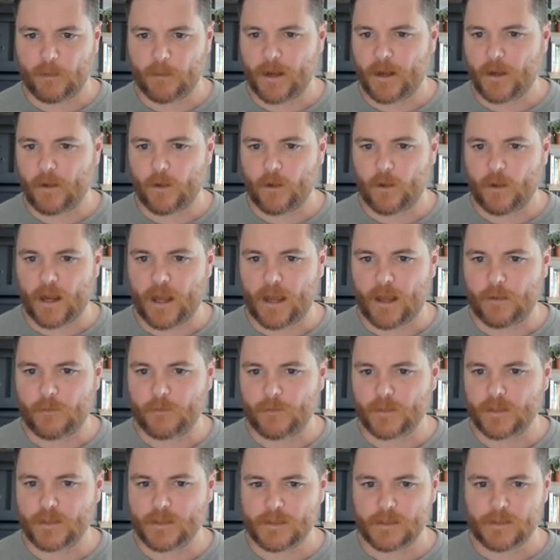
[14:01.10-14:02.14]

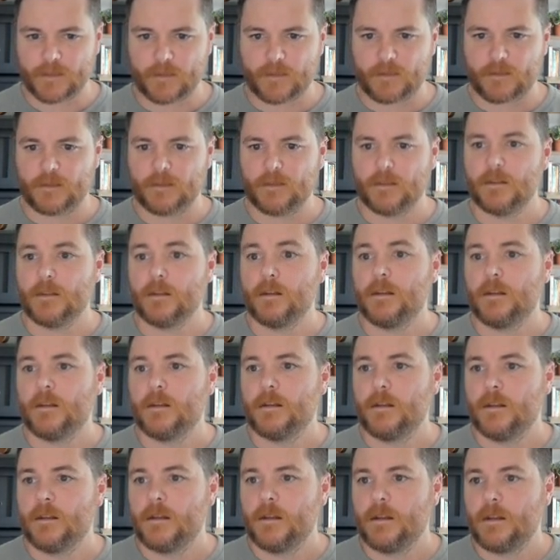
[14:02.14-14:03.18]
paragraph. It's
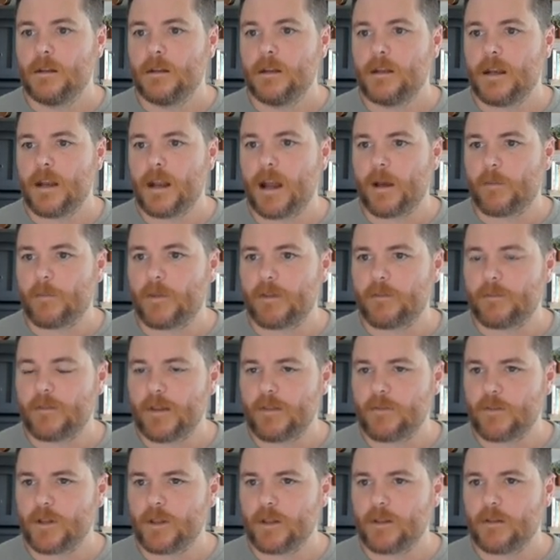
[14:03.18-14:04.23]
not my
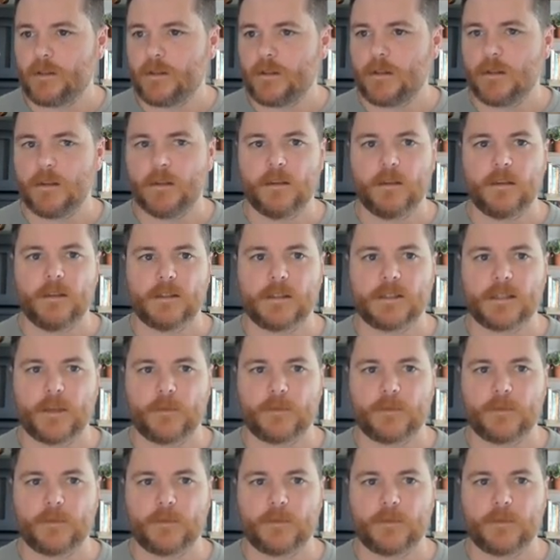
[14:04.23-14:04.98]
favorite. Let's